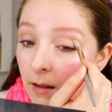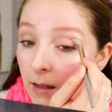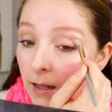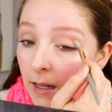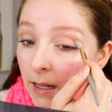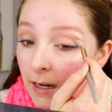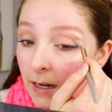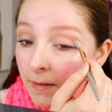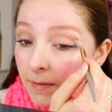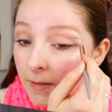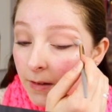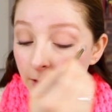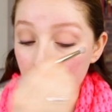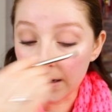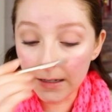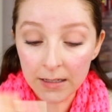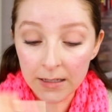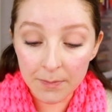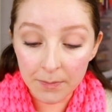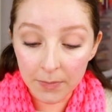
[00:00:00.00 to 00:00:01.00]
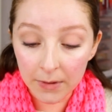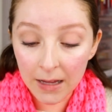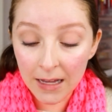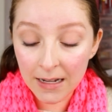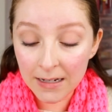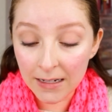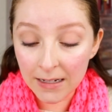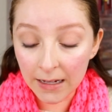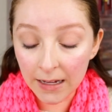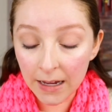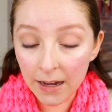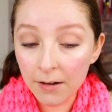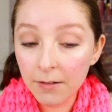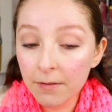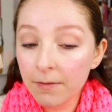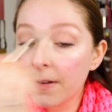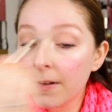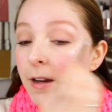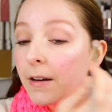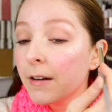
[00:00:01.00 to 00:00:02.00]
And I feel like it's blending
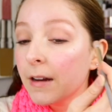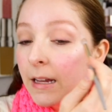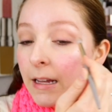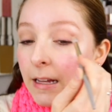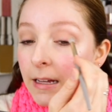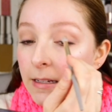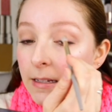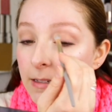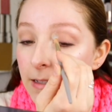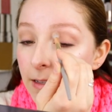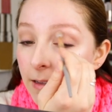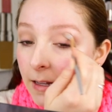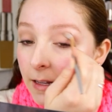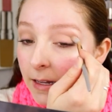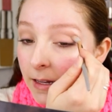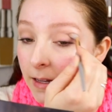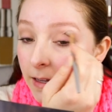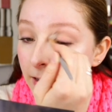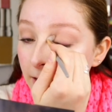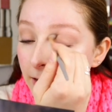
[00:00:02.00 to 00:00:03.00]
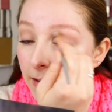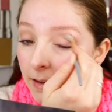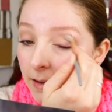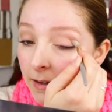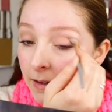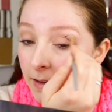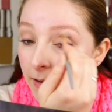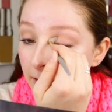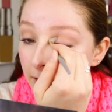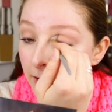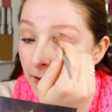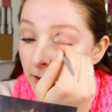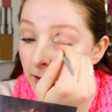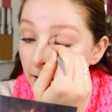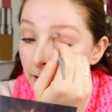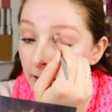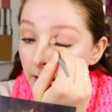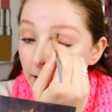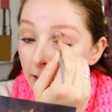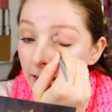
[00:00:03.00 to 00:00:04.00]
out very easily.
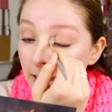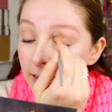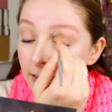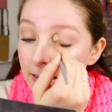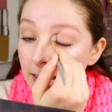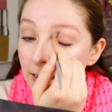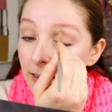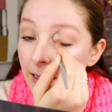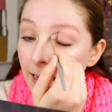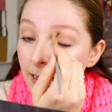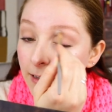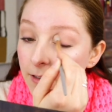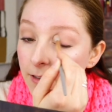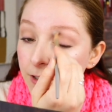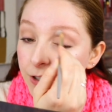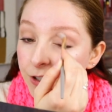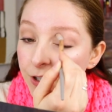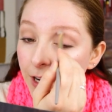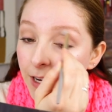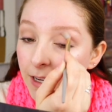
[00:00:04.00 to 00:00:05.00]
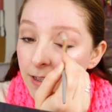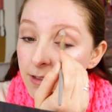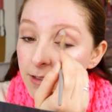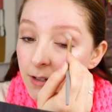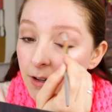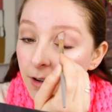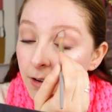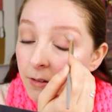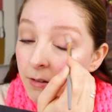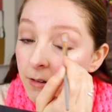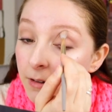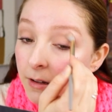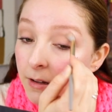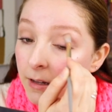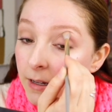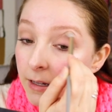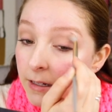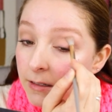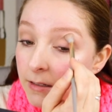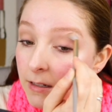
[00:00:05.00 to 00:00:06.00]
It's a lighter shade, so
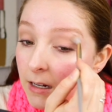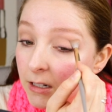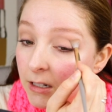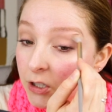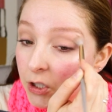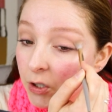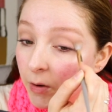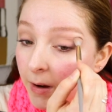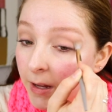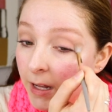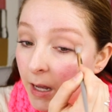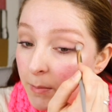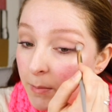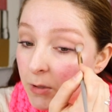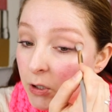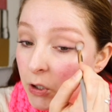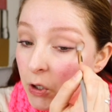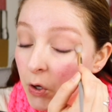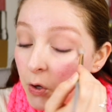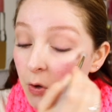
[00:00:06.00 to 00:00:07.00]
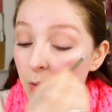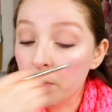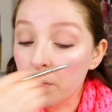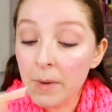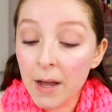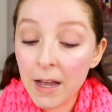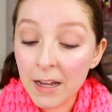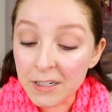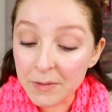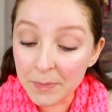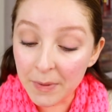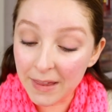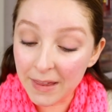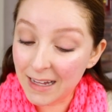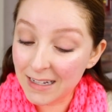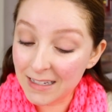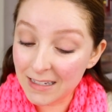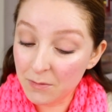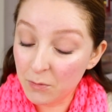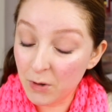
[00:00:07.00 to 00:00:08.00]
it's not showing up too much, but
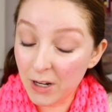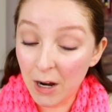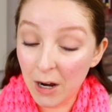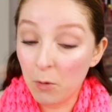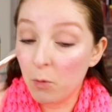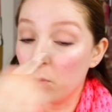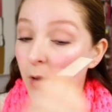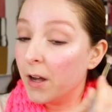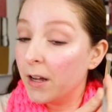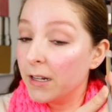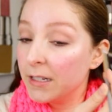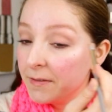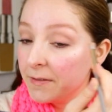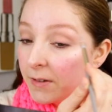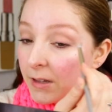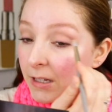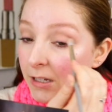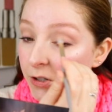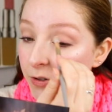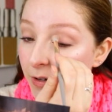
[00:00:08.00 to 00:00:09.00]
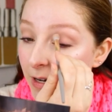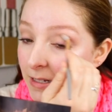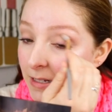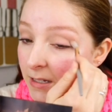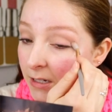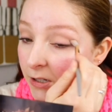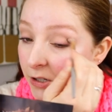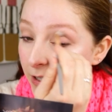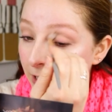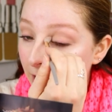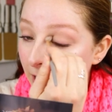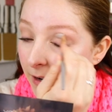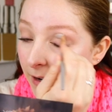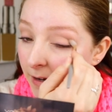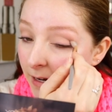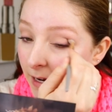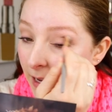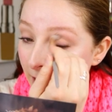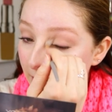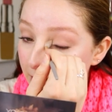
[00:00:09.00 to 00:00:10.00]
that's what I want for this transition
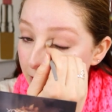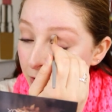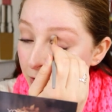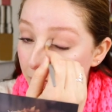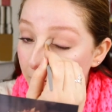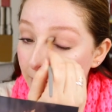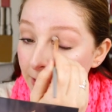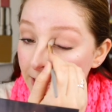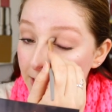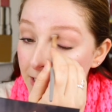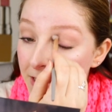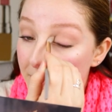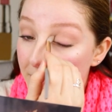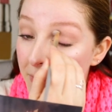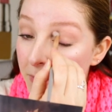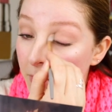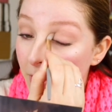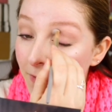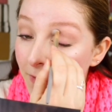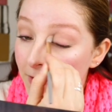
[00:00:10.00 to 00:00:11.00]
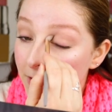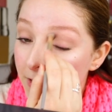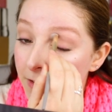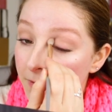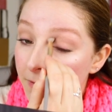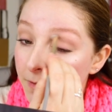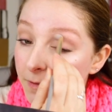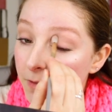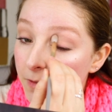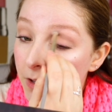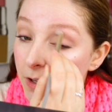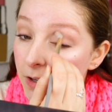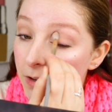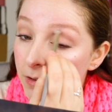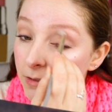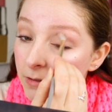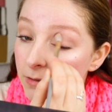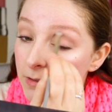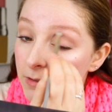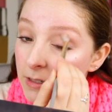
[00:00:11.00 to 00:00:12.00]
area. I do want it to be more of a
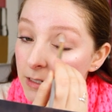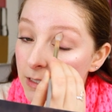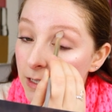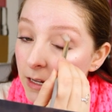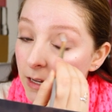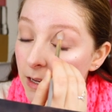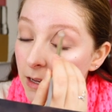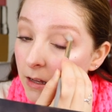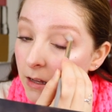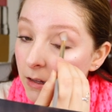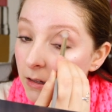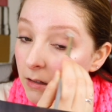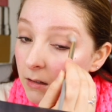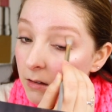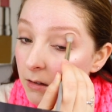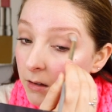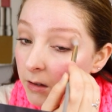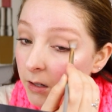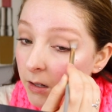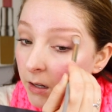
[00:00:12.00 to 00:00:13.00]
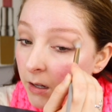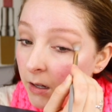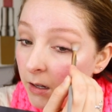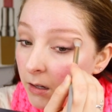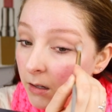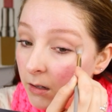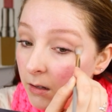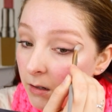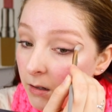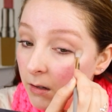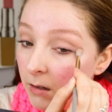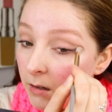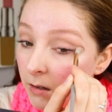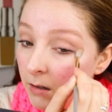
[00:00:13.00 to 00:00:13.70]
diffused look.